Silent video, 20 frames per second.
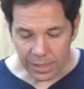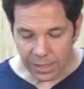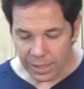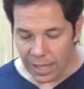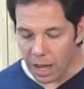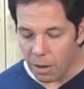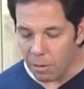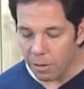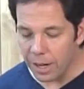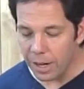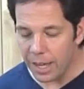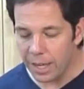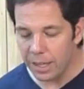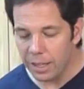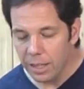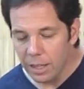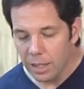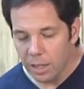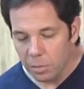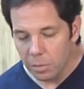Now, when I
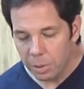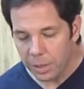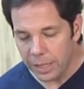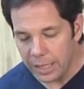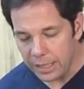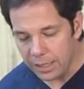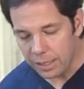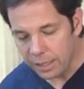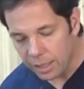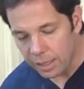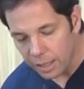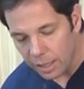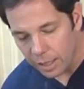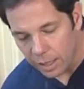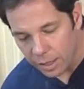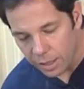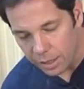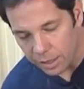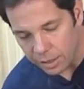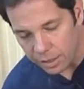place
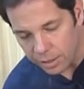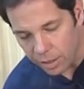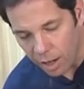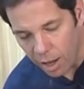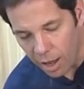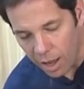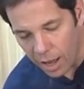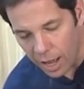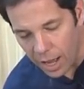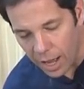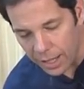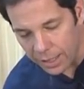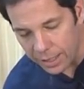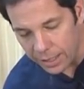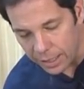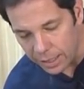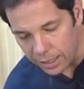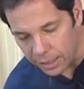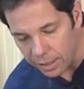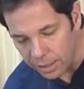the saw on
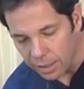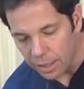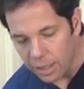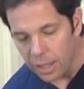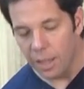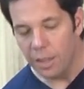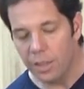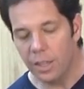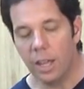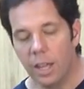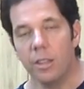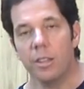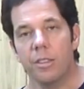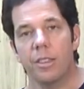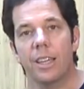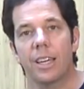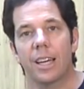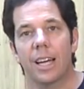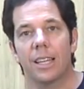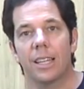here, the other
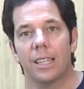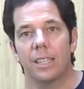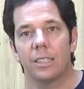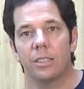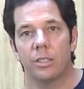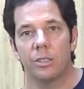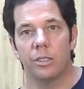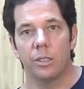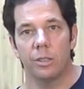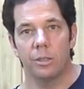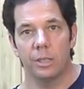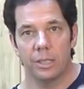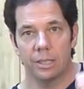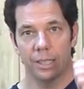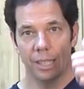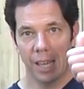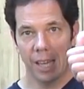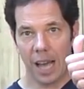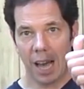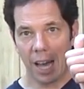thing I like to do is
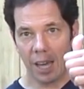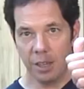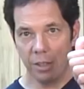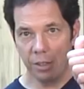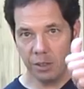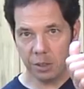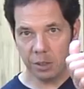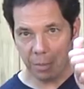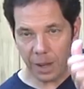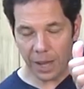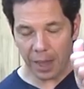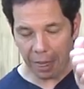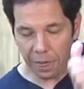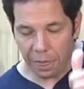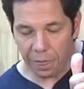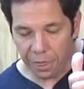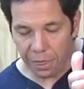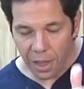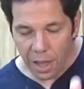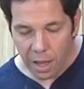I use my
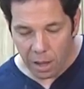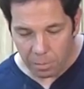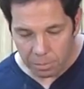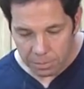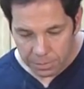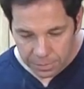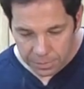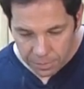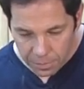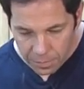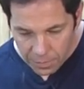thumb